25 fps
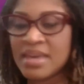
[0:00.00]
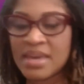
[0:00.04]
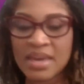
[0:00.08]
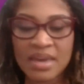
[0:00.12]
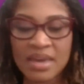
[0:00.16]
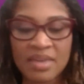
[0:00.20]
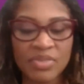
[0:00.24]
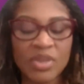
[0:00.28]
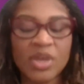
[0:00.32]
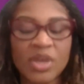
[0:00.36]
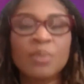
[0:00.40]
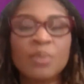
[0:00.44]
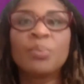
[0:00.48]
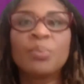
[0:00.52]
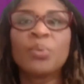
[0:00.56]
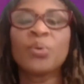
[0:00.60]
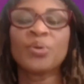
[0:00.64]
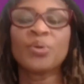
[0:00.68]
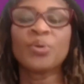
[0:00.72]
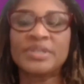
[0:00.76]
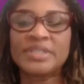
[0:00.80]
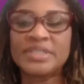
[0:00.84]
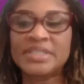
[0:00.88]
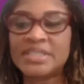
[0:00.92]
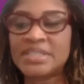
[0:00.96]
the
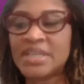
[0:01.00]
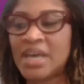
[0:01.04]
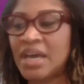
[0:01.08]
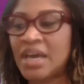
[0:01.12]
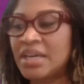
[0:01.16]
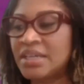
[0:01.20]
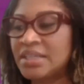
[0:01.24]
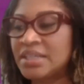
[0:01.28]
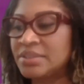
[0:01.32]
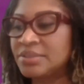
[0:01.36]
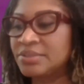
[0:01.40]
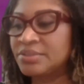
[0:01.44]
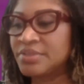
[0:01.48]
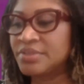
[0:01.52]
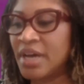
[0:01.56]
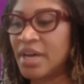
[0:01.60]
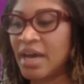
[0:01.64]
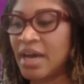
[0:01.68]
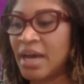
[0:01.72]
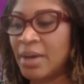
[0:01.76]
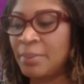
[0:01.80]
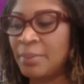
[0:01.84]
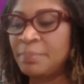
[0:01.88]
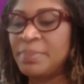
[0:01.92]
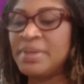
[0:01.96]
importance of
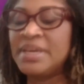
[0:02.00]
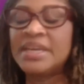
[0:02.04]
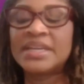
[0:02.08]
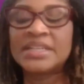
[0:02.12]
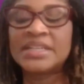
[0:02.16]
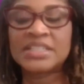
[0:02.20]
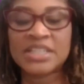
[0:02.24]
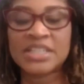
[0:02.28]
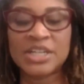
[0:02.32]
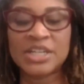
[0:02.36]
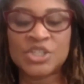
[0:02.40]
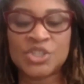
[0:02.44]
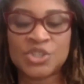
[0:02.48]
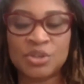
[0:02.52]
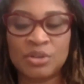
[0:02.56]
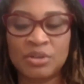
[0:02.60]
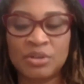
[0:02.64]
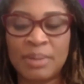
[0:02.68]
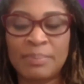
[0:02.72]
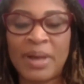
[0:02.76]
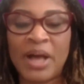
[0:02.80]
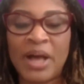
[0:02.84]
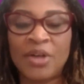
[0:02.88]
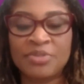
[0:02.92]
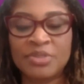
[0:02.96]
being intentional
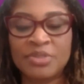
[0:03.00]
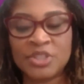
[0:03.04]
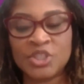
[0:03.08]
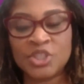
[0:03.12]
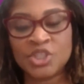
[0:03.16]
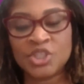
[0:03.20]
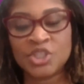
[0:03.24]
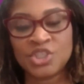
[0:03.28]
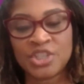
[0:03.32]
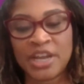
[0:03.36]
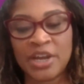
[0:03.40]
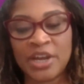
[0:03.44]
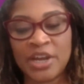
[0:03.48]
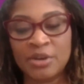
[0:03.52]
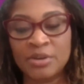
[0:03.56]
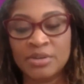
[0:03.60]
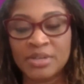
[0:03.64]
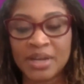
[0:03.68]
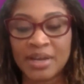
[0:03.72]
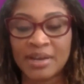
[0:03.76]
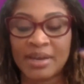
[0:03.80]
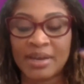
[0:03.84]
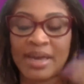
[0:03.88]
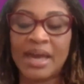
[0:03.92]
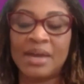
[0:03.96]
about the
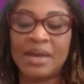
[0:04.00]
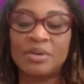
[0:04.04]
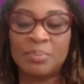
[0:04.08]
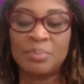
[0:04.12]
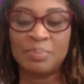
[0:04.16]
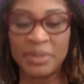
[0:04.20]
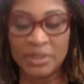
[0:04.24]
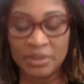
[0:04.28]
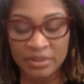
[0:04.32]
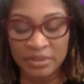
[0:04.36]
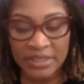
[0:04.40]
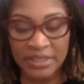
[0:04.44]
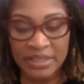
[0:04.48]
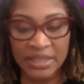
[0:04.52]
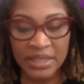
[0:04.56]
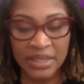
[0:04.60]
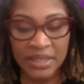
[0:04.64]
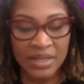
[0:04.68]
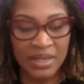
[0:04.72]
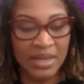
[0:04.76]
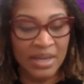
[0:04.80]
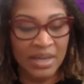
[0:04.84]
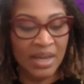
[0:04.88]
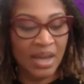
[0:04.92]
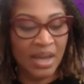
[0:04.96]
shared
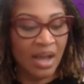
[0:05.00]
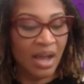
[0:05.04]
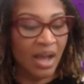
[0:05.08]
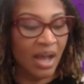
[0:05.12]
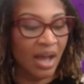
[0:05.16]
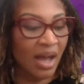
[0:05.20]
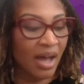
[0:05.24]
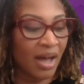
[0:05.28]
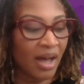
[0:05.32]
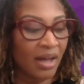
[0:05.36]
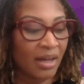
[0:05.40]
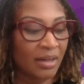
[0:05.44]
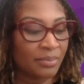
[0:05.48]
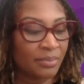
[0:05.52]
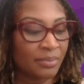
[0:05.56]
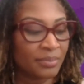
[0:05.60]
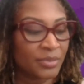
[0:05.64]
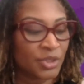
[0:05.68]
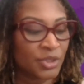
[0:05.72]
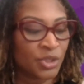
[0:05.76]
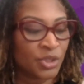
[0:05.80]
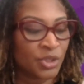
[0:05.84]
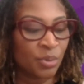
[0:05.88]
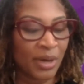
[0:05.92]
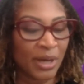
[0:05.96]
accountability
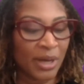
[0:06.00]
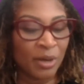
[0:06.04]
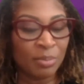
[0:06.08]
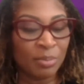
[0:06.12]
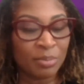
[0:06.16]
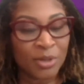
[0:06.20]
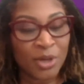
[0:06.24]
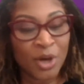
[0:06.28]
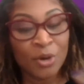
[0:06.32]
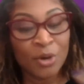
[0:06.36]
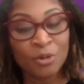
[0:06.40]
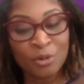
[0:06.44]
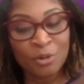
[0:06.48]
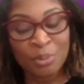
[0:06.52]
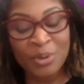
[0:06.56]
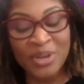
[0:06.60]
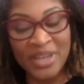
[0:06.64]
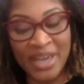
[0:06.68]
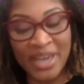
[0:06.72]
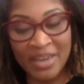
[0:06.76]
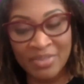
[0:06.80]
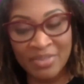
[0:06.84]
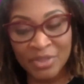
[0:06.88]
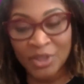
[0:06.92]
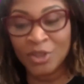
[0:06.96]
to help
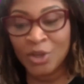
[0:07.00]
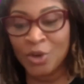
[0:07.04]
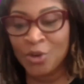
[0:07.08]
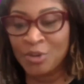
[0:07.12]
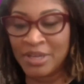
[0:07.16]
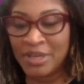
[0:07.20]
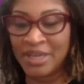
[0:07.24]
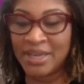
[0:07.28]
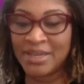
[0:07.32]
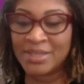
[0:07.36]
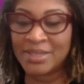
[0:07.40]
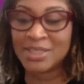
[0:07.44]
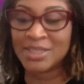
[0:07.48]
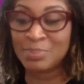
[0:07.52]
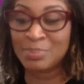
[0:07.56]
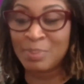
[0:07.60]
co-create the learning